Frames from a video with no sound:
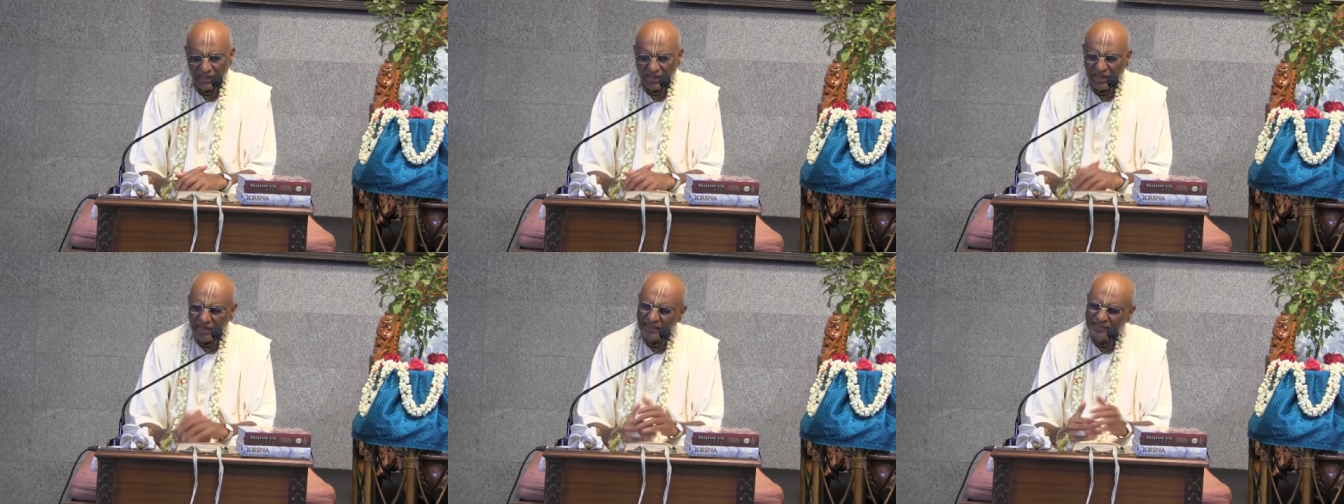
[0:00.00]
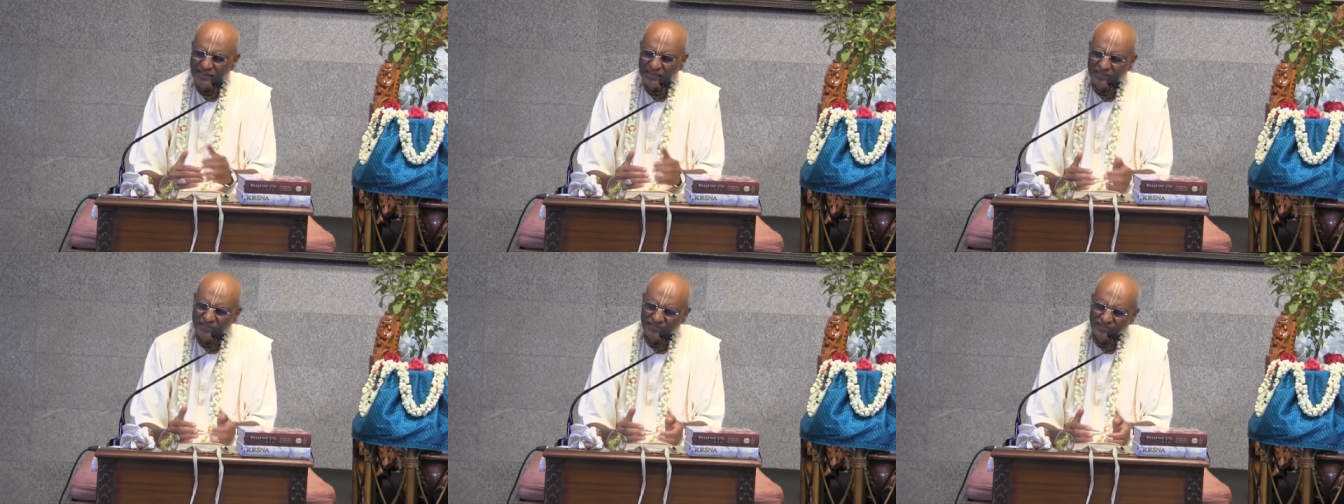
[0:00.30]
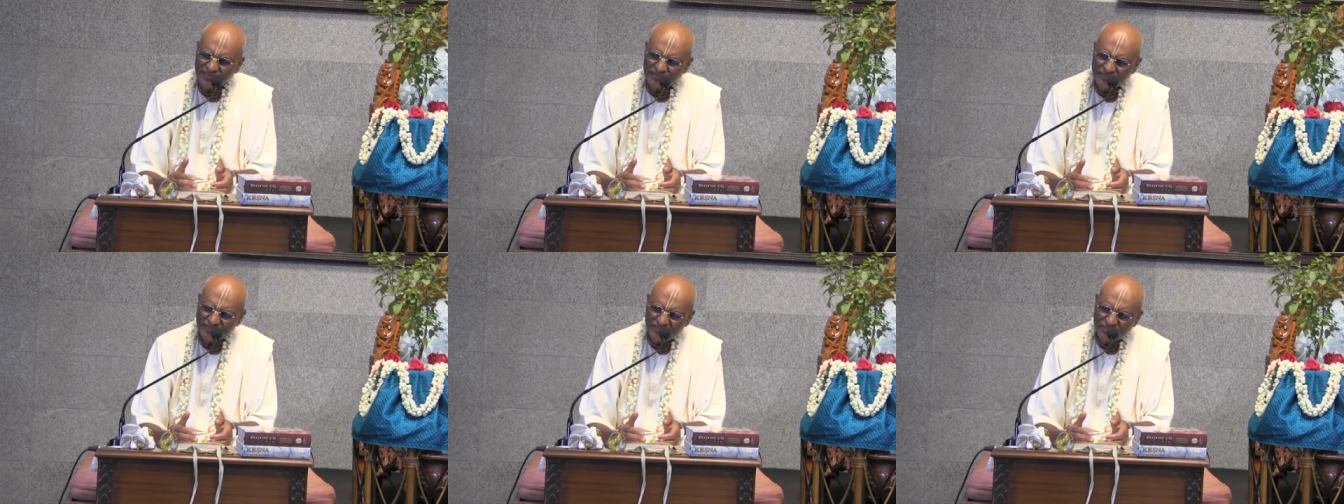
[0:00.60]
And
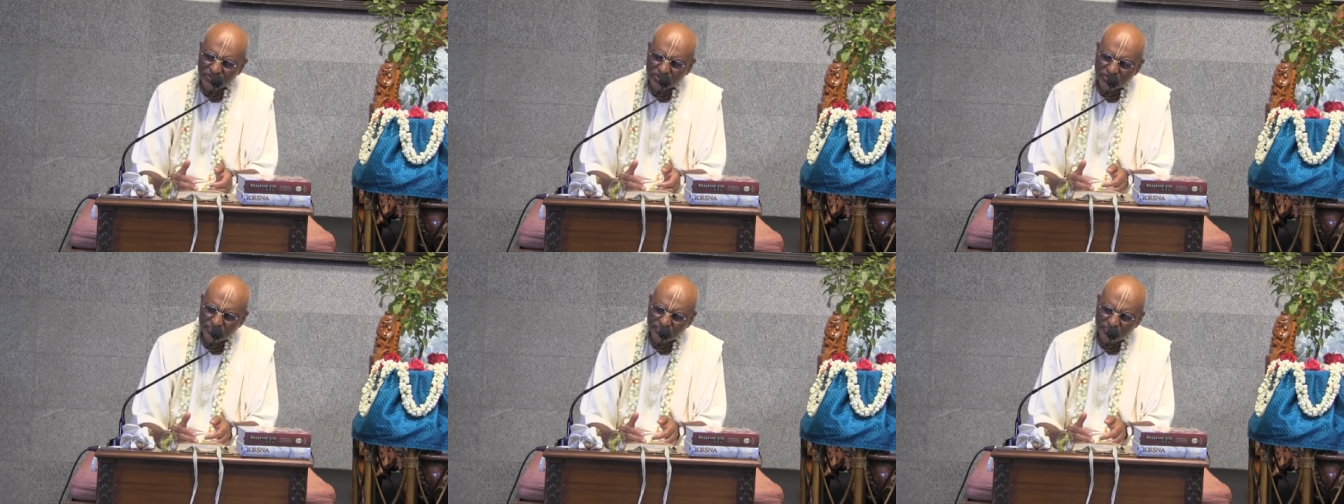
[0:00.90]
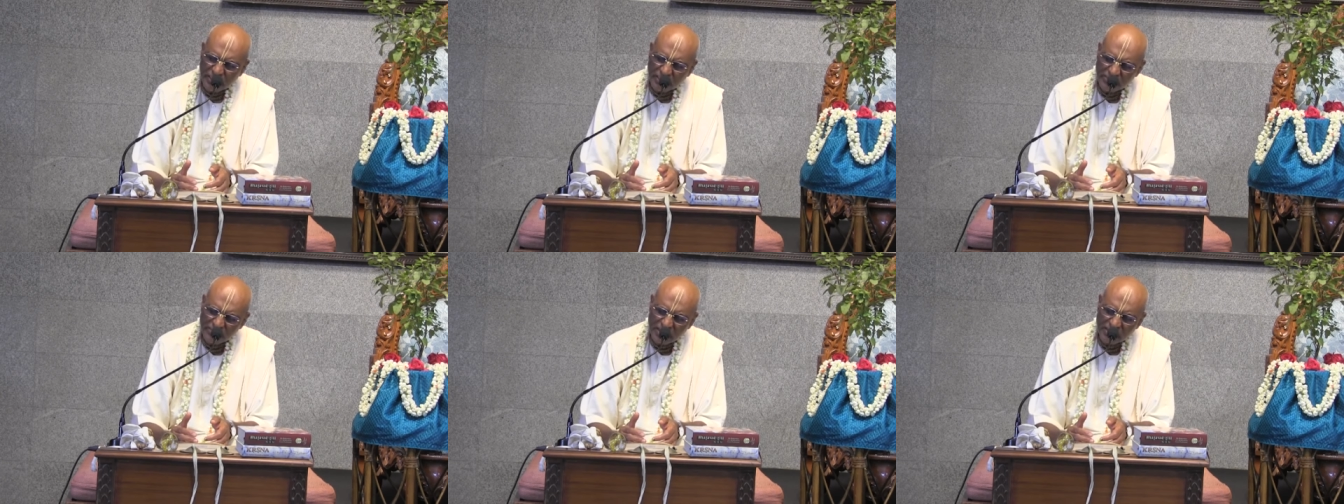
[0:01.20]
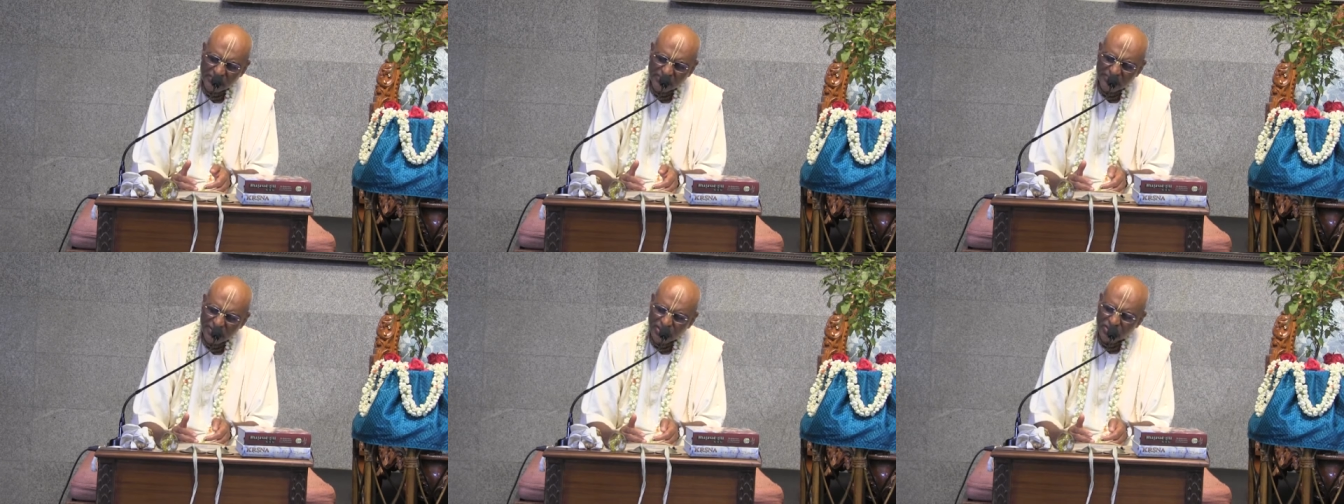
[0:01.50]

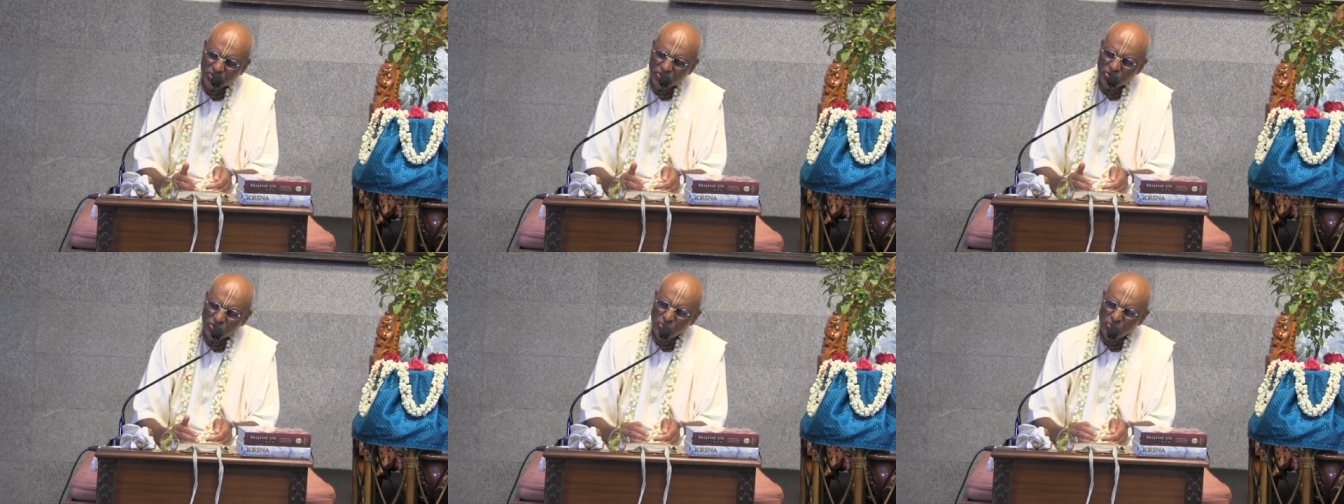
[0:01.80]
Paramatma,